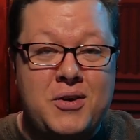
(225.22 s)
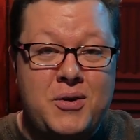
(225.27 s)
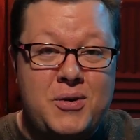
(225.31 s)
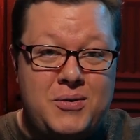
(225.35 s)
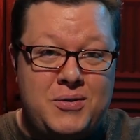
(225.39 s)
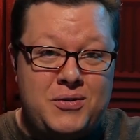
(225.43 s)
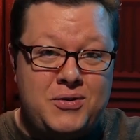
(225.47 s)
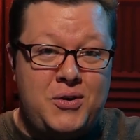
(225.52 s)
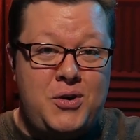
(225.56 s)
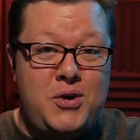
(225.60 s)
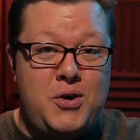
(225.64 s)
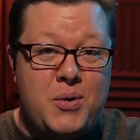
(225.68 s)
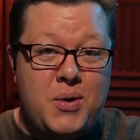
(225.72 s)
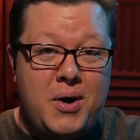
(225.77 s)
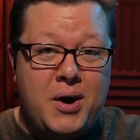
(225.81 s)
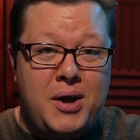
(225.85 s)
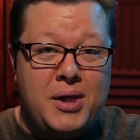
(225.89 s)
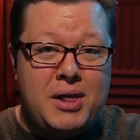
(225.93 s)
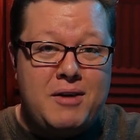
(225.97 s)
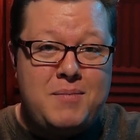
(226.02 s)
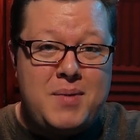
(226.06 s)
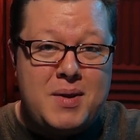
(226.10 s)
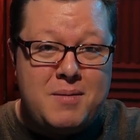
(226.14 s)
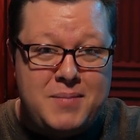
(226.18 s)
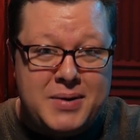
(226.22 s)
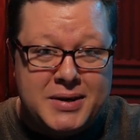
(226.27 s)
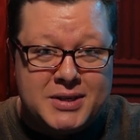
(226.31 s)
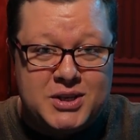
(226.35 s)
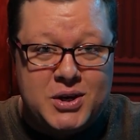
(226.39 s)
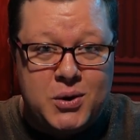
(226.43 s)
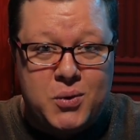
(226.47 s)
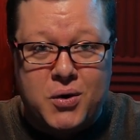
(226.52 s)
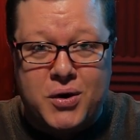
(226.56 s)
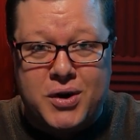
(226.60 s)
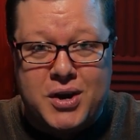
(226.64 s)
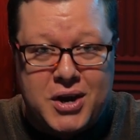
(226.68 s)
so you all have been
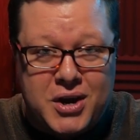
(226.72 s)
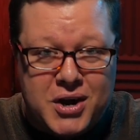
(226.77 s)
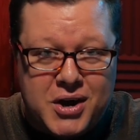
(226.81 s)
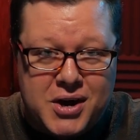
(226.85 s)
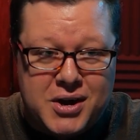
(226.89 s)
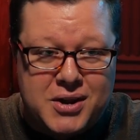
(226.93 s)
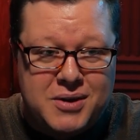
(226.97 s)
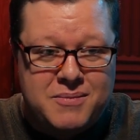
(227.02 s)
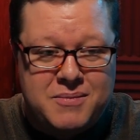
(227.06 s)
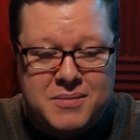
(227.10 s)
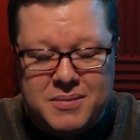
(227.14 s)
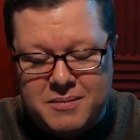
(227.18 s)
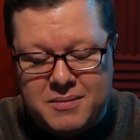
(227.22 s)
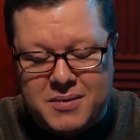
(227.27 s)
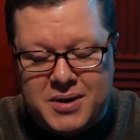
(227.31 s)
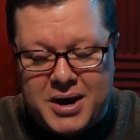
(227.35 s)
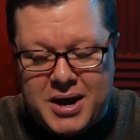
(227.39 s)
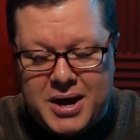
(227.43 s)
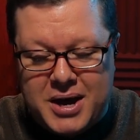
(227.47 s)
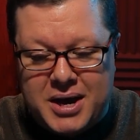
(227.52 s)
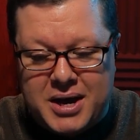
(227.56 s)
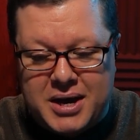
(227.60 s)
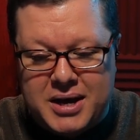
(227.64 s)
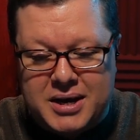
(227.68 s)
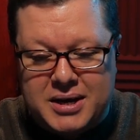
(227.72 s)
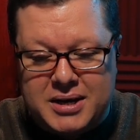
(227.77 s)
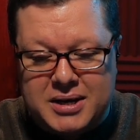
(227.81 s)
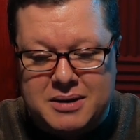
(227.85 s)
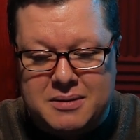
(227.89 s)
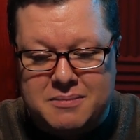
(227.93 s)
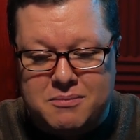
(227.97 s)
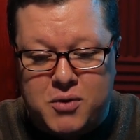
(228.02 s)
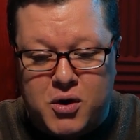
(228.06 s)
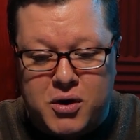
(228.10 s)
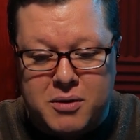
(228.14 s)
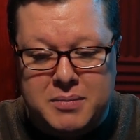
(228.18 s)
busy working on
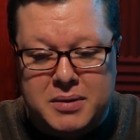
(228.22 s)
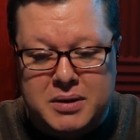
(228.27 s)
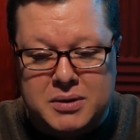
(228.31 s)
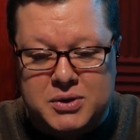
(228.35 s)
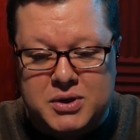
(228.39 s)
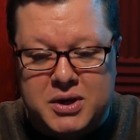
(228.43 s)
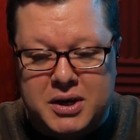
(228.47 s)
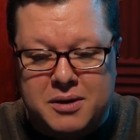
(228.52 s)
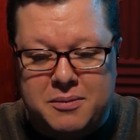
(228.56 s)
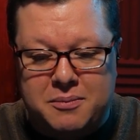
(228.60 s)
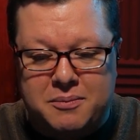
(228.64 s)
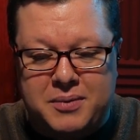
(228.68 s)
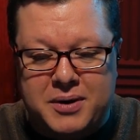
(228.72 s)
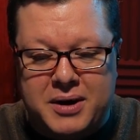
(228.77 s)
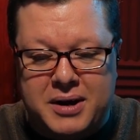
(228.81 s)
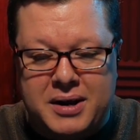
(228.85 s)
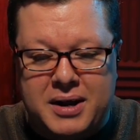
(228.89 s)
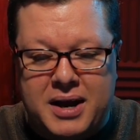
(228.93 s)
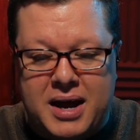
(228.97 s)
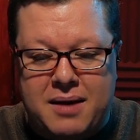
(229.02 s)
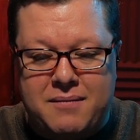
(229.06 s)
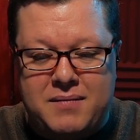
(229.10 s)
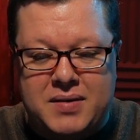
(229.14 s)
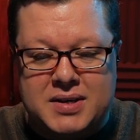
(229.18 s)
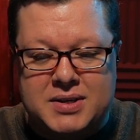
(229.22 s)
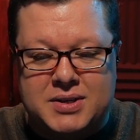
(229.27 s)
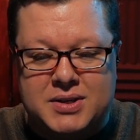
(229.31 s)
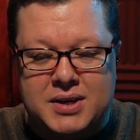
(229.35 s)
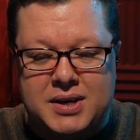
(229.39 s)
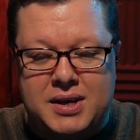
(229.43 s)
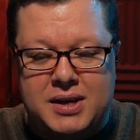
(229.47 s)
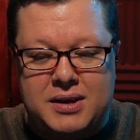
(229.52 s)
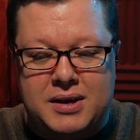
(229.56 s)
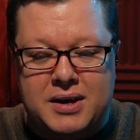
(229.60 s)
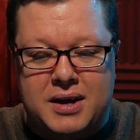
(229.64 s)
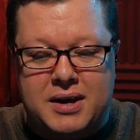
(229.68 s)
more music, but
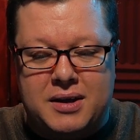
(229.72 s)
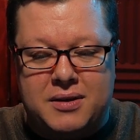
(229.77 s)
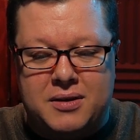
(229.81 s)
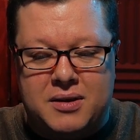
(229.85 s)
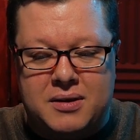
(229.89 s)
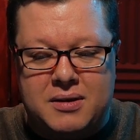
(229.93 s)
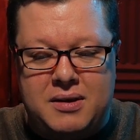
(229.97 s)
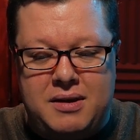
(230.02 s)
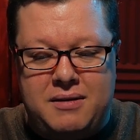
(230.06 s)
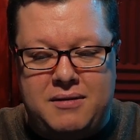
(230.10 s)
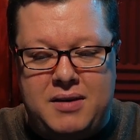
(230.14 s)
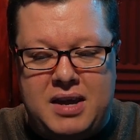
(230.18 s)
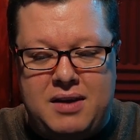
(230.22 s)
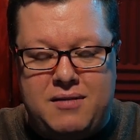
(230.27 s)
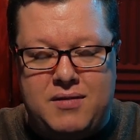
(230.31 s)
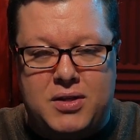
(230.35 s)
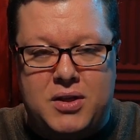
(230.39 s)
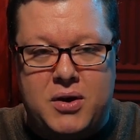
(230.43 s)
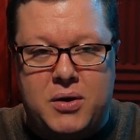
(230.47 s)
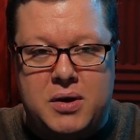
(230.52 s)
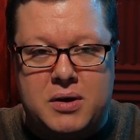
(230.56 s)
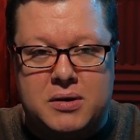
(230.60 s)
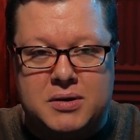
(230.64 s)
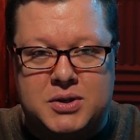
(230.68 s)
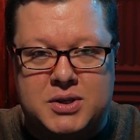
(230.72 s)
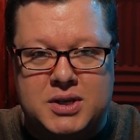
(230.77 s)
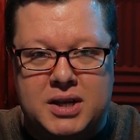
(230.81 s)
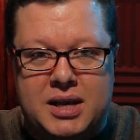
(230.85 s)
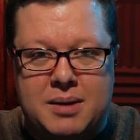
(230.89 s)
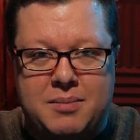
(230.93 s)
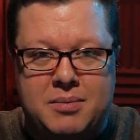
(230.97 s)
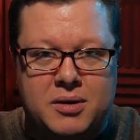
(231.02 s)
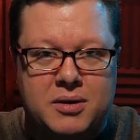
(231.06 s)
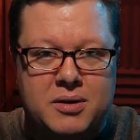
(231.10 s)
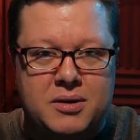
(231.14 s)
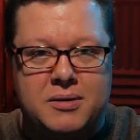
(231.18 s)
obviously, even though you're still
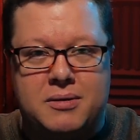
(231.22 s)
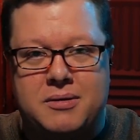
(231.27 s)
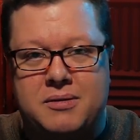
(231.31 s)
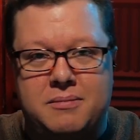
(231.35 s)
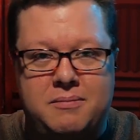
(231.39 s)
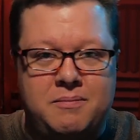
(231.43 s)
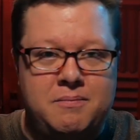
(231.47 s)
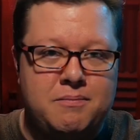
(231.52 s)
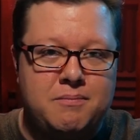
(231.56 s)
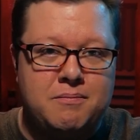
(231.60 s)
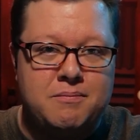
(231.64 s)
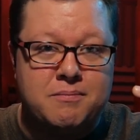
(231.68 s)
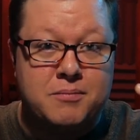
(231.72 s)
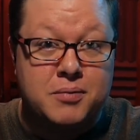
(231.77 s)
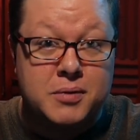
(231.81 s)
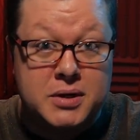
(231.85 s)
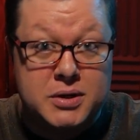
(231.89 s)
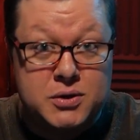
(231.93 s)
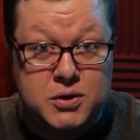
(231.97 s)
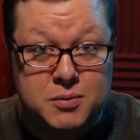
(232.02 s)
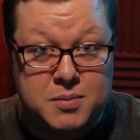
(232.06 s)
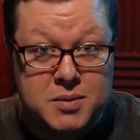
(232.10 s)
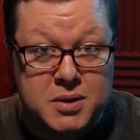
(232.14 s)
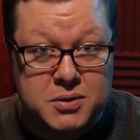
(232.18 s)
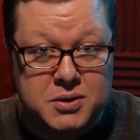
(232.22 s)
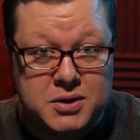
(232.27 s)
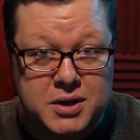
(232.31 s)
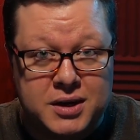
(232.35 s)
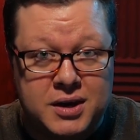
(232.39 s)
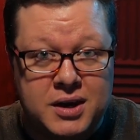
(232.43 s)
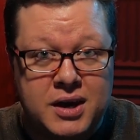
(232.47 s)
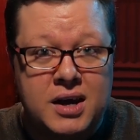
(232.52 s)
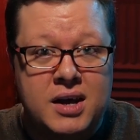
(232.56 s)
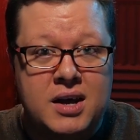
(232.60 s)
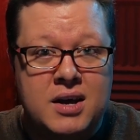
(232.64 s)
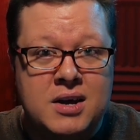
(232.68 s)
able to produce
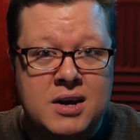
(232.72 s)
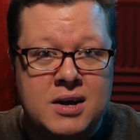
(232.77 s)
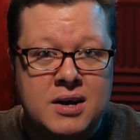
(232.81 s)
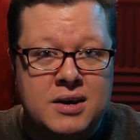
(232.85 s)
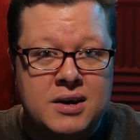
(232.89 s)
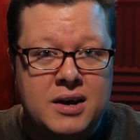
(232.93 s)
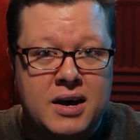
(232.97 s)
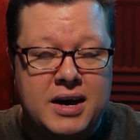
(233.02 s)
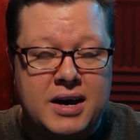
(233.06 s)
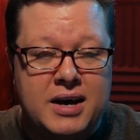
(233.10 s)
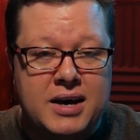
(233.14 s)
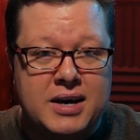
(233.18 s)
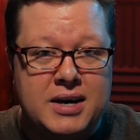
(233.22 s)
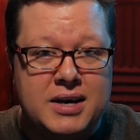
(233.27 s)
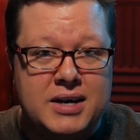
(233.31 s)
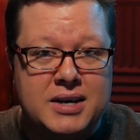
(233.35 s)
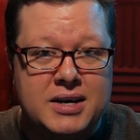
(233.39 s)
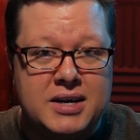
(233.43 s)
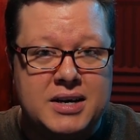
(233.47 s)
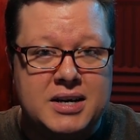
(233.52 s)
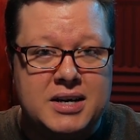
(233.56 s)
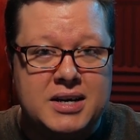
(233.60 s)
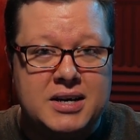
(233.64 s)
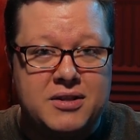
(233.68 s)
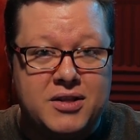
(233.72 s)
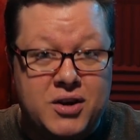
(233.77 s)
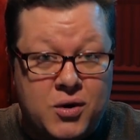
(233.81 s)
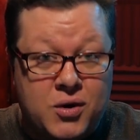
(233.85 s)
music, the